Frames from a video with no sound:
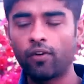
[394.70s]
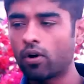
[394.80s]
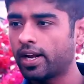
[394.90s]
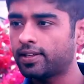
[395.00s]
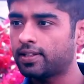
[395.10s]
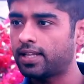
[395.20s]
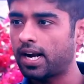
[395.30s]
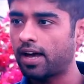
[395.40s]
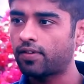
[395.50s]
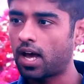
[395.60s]
4 races
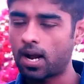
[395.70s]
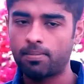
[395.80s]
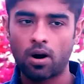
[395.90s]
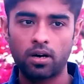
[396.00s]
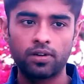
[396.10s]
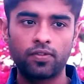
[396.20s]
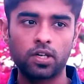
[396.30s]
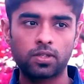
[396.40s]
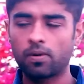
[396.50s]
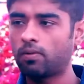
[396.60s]
that I've done abroad, the
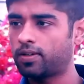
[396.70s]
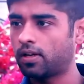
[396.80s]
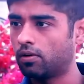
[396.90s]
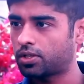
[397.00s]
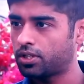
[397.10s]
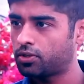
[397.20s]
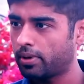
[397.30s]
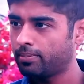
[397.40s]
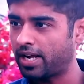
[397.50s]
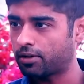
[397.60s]
first one was an ocean
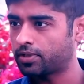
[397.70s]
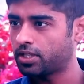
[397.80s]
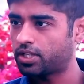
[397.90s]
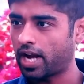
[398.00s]
swim. That was in